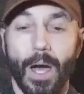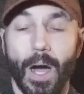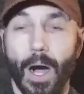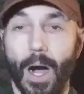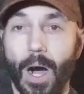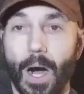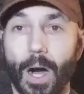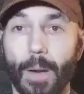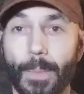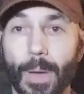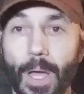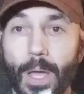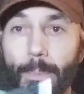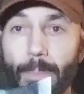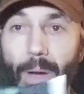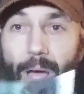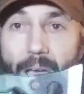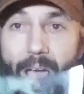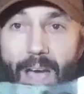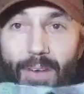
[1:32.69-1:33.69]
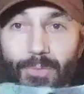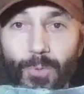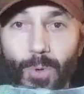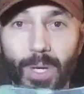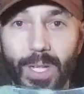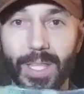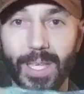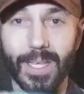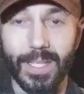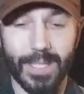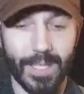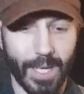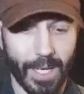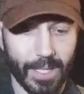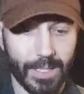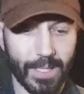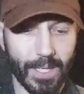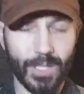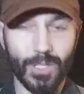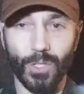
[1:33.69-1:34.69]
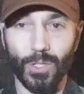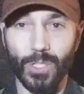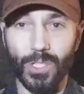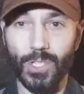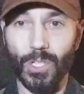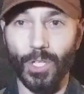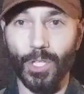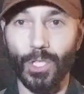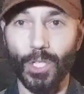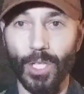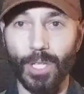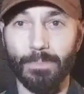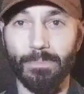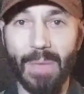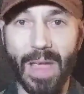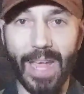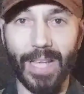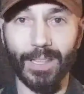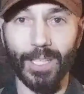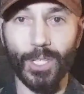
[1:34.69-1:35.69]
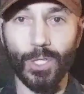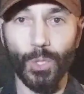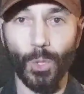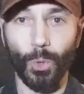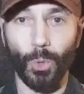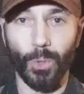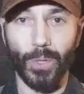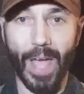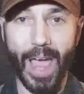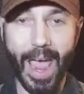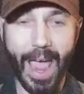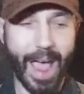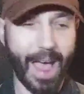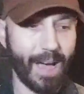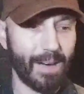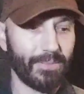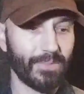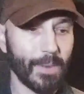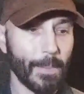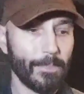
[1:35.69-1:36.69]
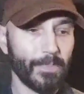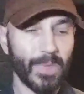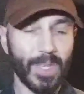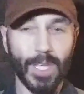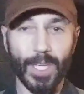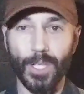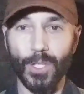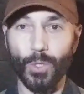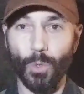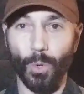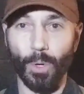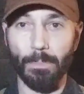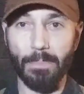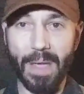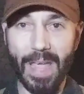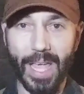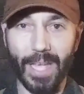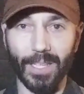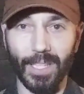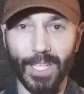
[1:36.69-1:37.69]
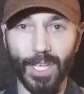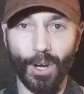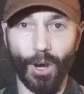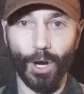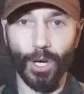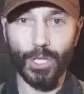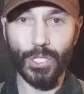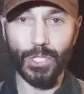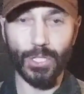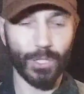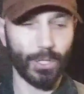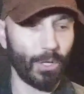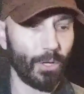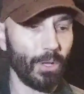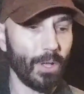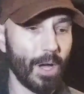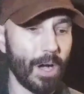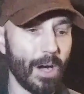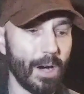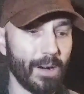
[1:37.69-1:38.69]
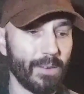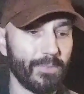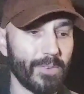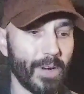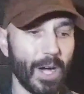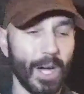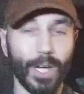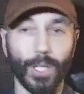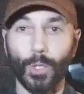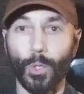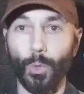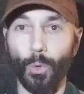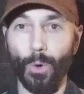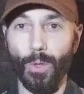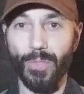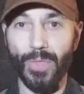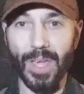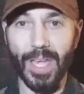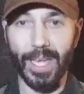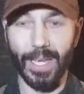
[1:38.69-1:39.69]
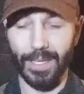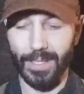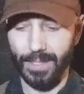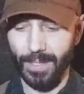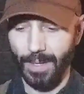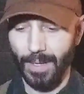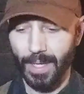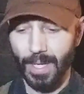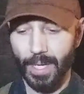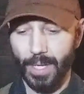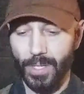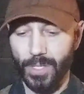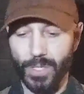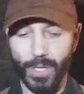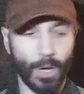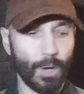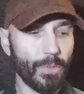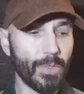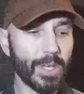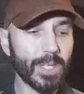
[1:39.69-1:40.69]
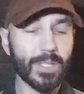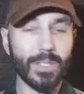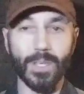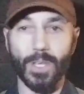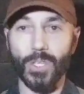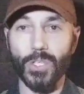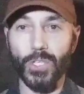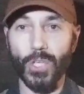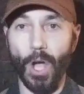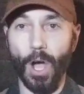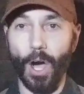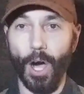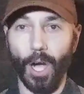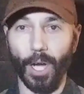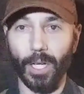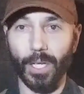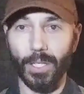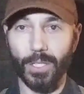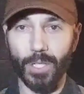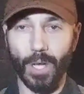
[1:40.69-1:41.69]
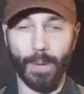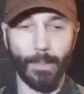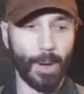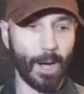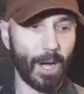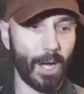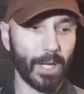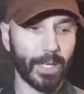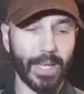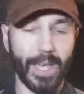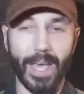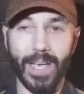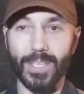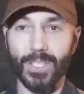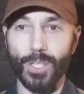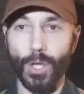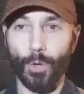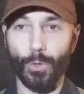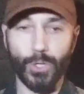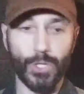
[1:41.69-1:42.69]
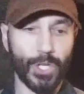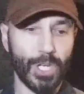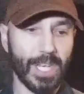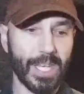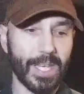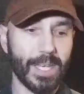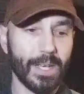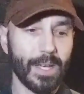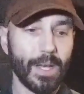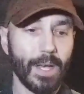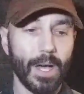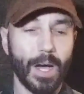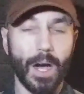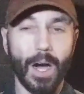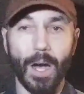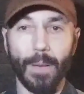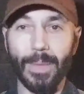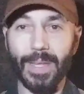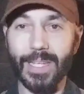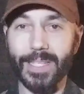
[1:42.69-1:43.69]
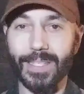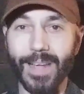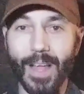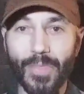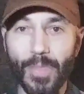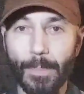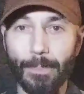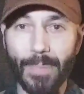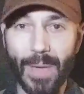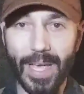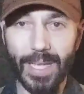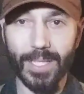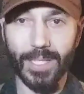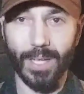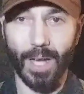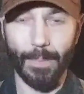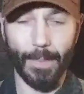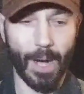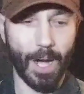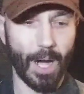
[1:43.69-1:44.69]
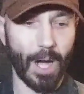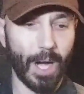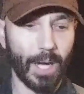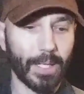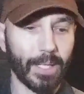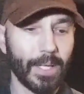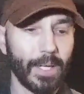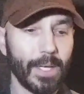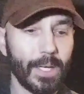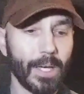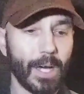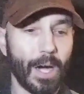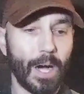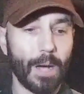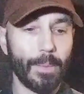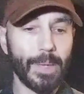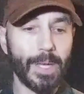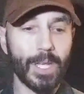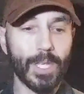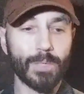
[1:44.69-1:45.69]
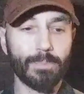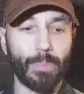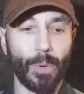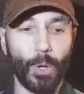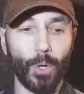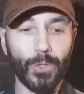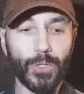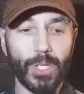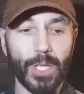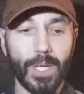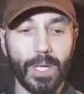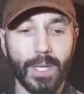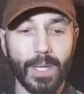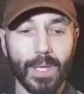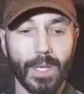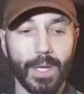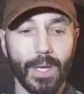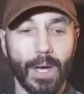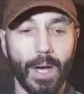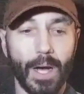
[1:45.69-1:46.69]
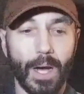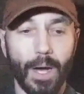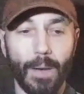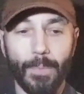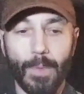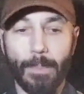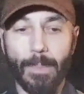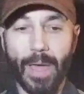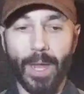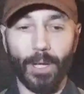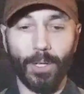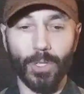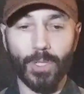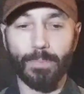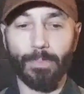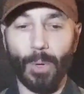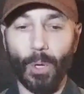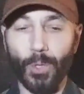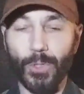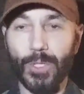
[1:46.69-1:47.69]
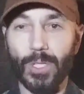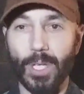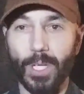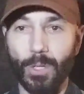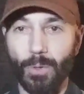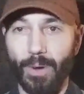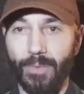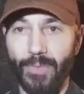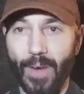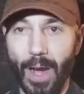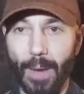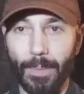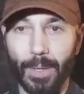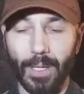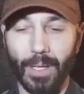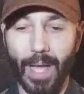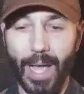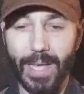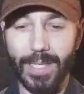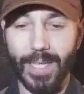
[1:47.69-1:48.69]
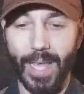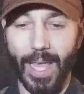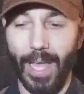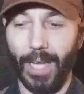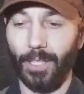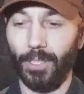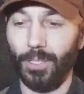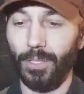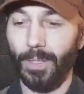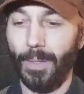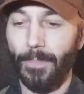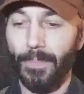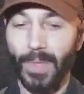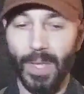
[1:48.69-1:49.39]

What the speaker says: But have one of these things. It's a good manly tool to have in your manly arsenal of cool things. So this is a SOG tomahawk, S-O-G. It is not the best tomahawk. It is bolted. The metal is bolted into a fiberglass handle.